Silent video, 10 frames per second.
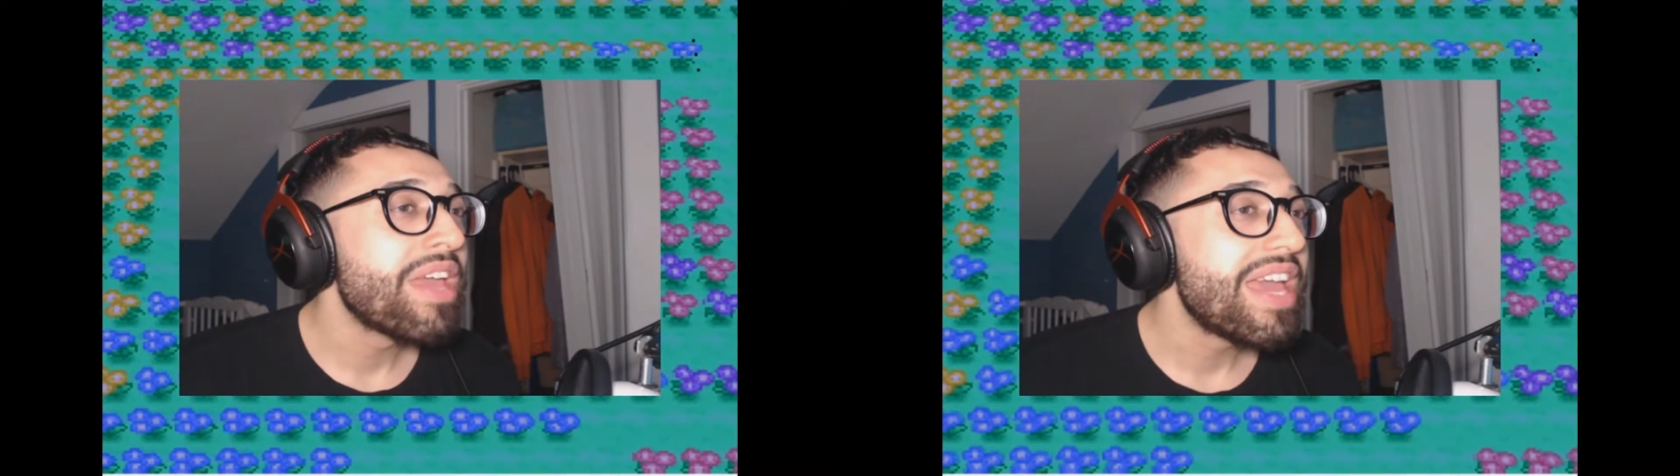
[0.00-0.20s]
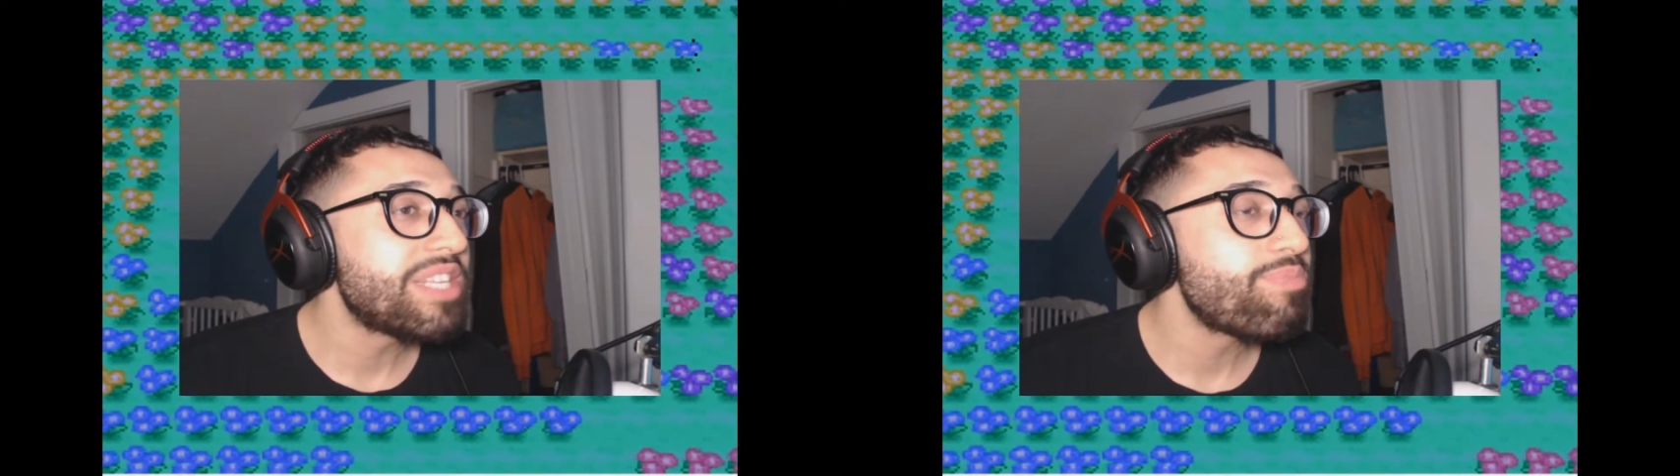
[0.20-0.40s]

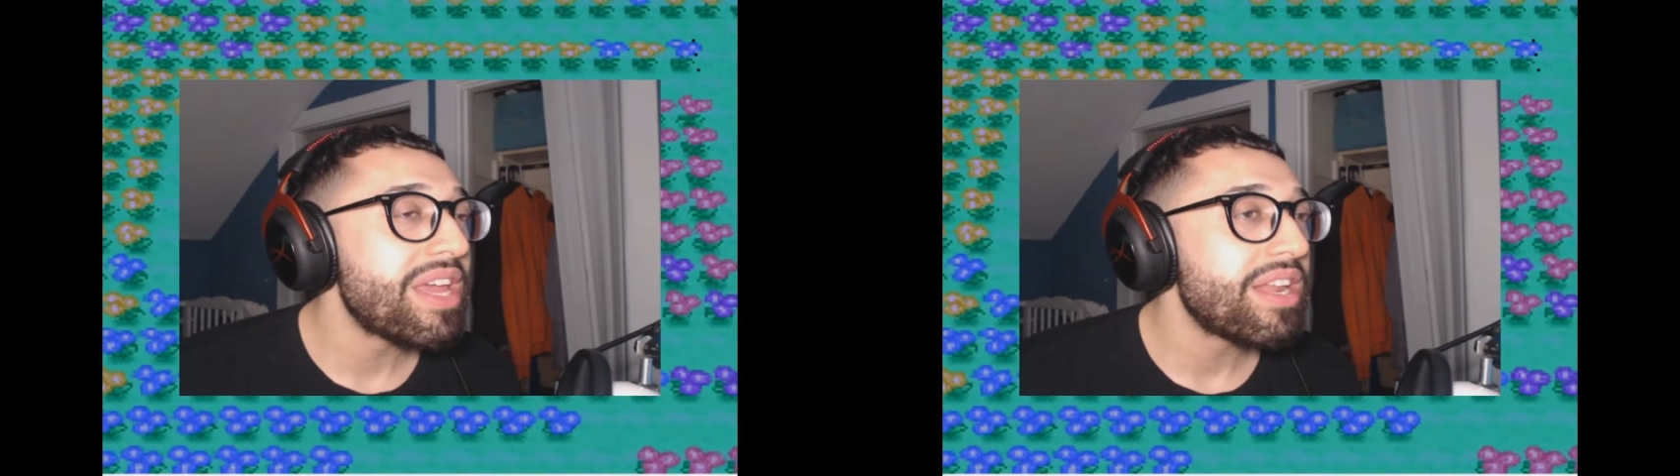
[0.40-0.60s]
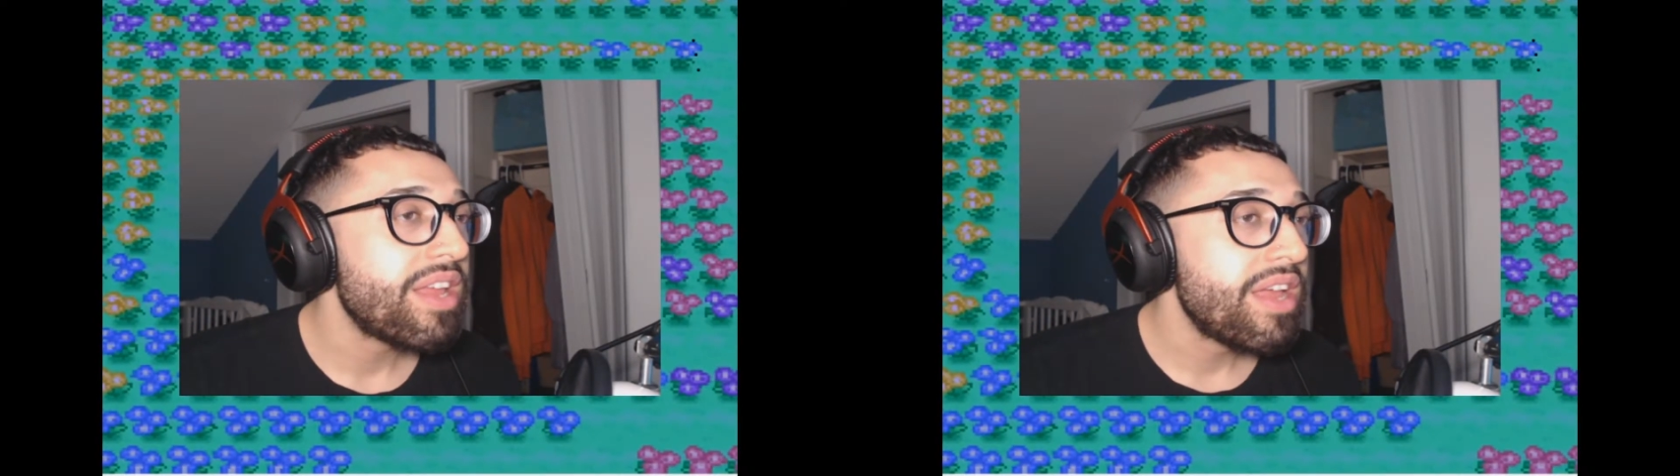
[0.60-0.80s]
It's
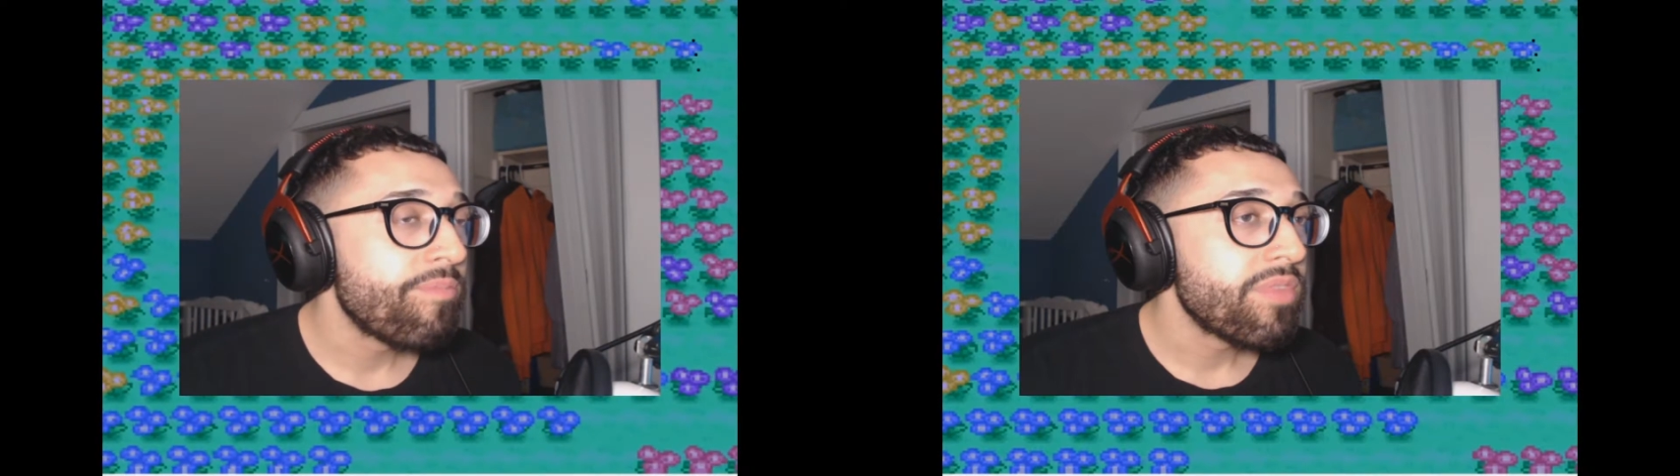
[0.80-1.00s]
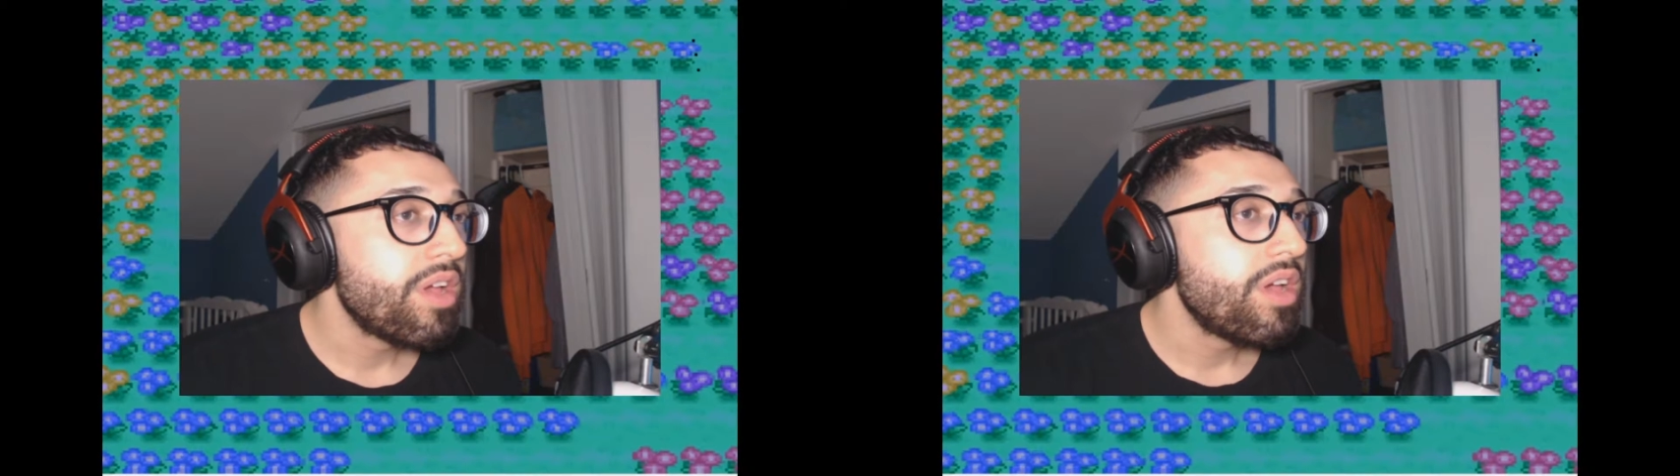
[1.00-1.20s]
been,
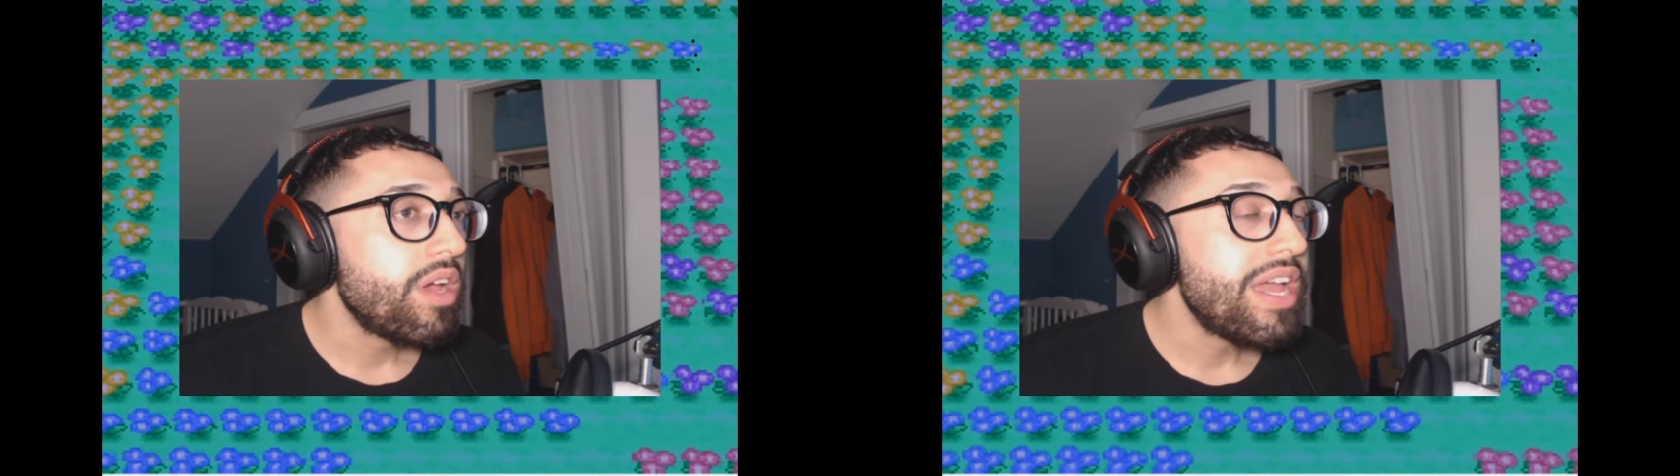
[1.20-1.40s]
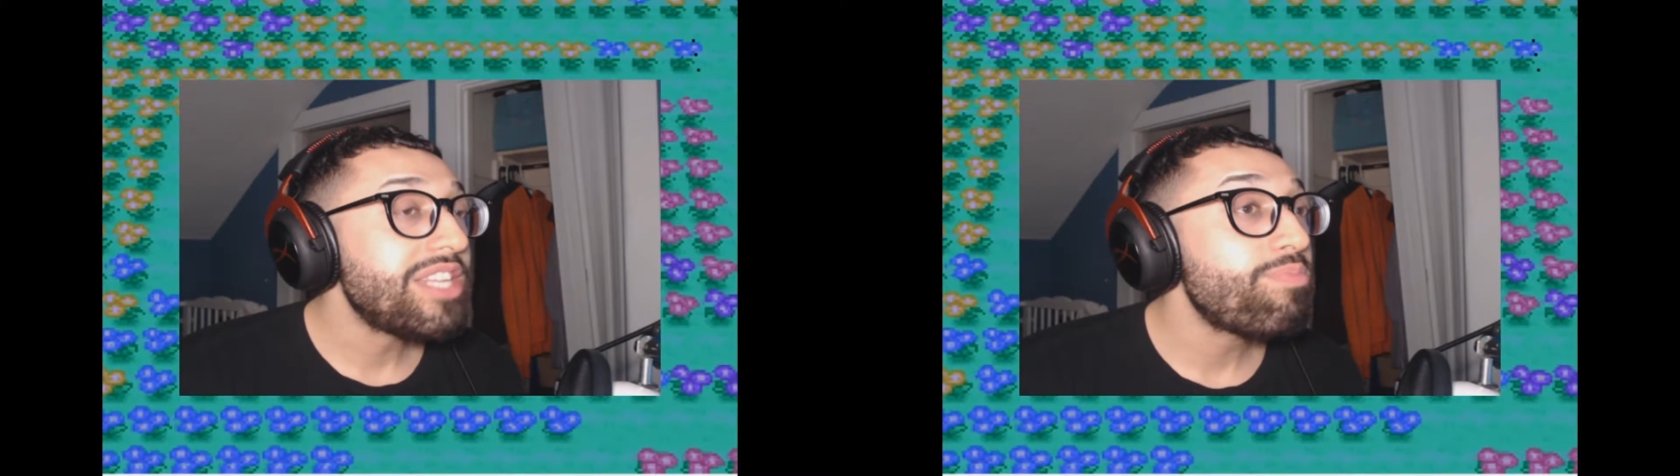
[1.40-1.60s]

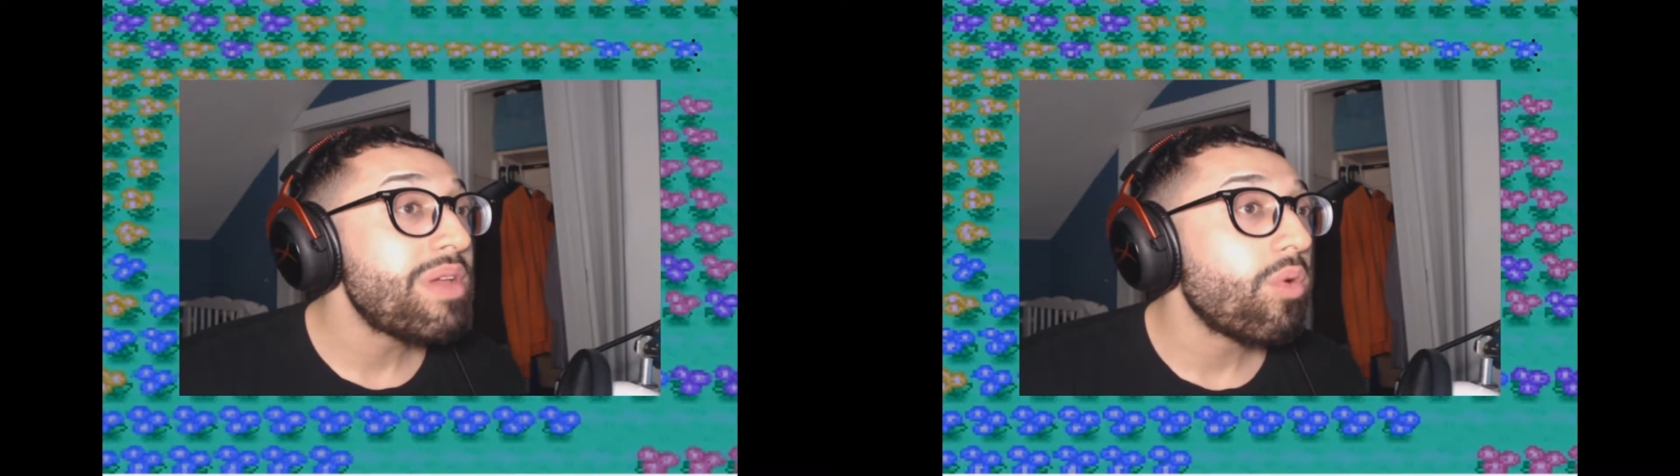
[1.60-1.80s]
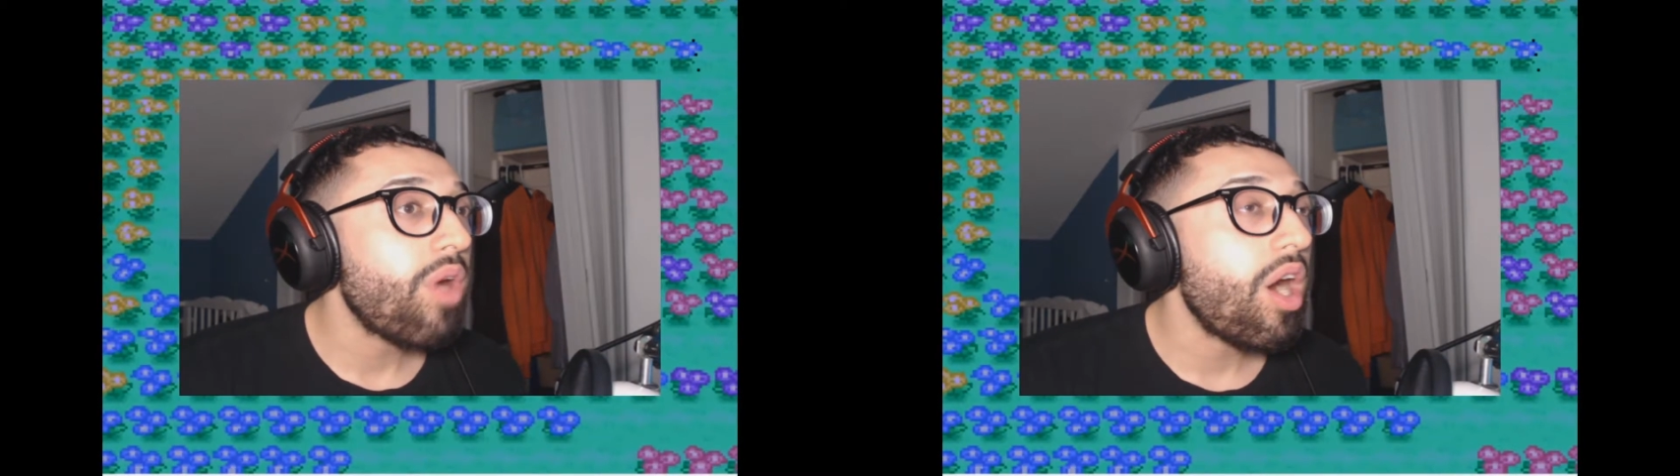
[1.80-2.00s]
it's
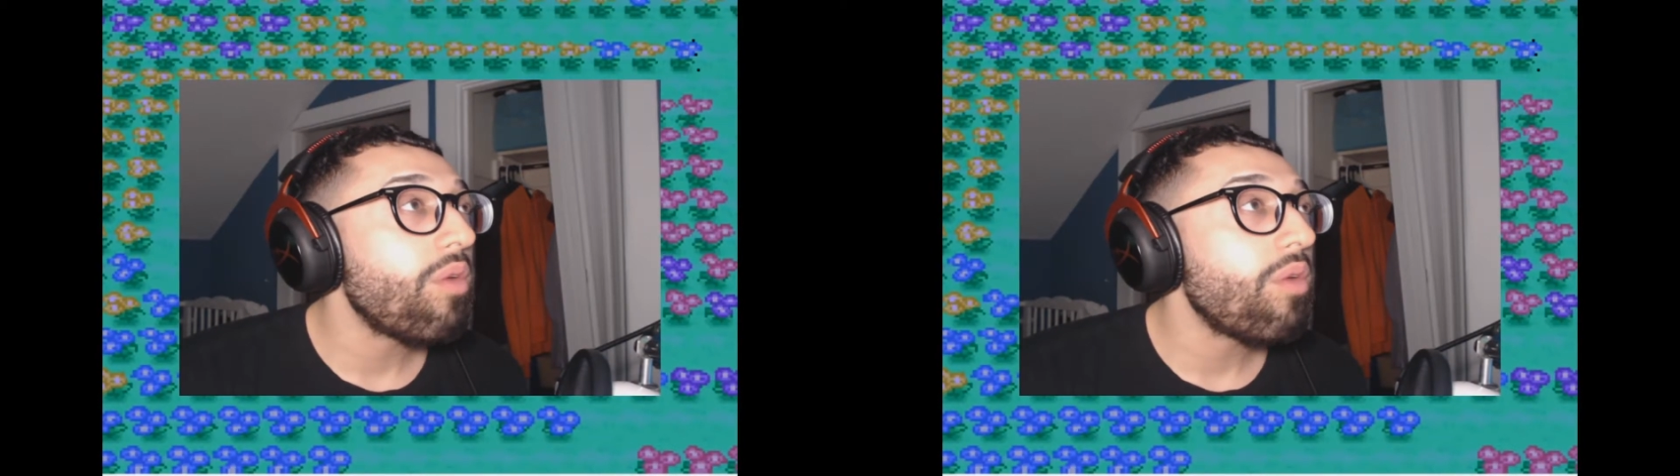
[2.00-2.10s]
been,